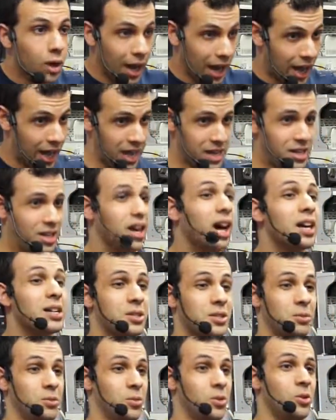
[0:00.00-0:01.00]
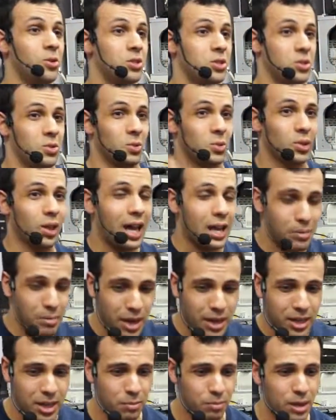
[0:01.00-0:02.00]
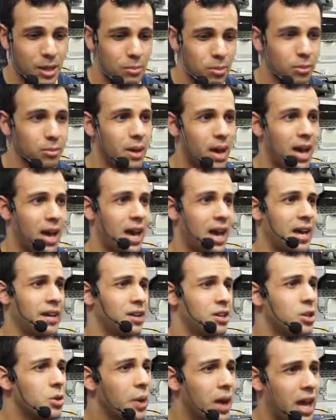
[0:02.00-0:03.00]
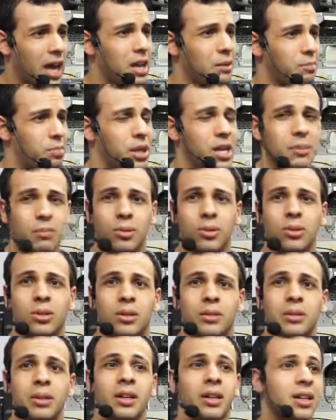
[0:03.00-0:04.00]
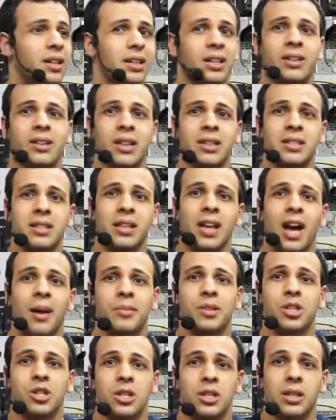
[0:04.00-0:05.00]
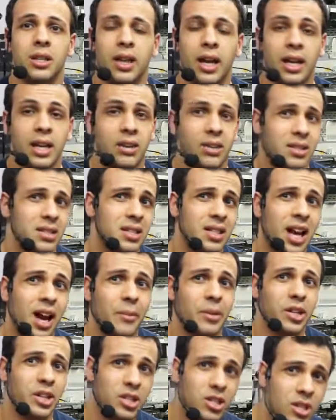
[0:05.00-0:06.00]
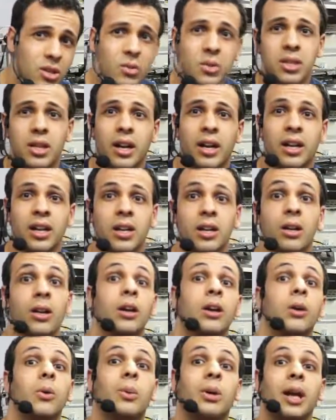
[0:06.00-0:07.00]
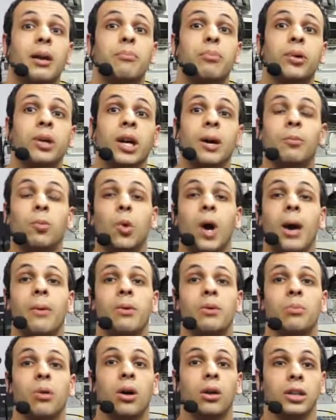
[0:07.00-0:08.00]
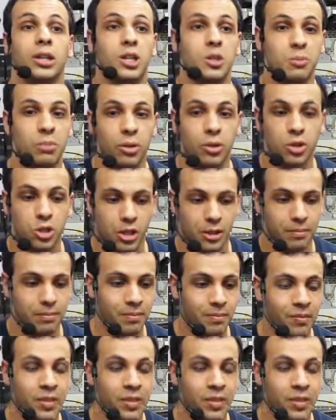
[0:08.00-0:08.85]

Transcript: you hate customers and you like making people mad and you hate people. And, you know, that's the common shit that I hear. That's the common excuse that I hear when I bring up why rebalding is bullshit.